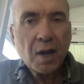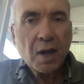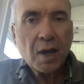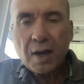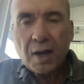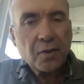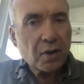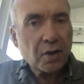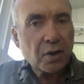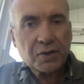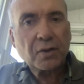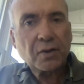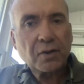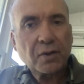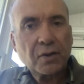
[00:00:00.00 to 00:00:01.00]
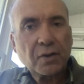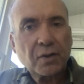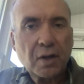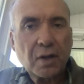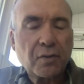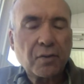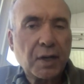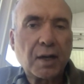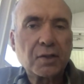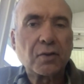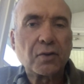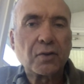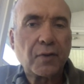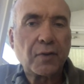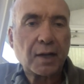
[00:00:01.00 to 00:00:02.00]
There are certain other ecological
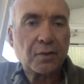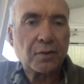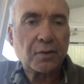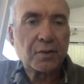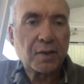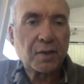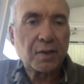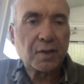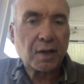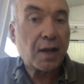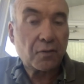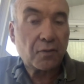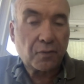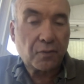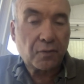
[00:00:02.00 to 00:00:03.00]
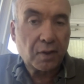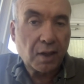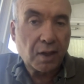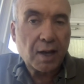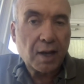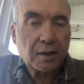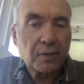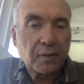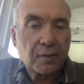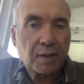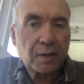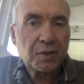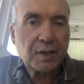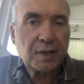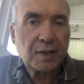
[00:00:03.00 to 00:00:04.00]
factors that account for the lack of Lyme
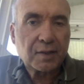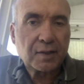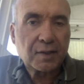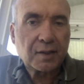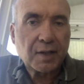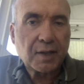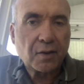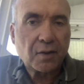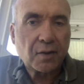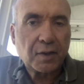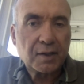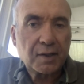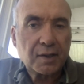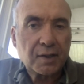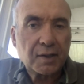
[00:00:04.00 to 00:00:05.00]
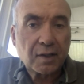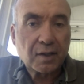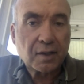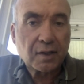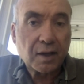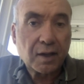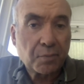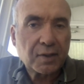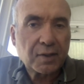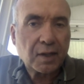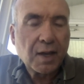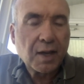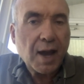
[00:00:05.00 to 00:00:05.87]
disease in the southeast, like perhaps the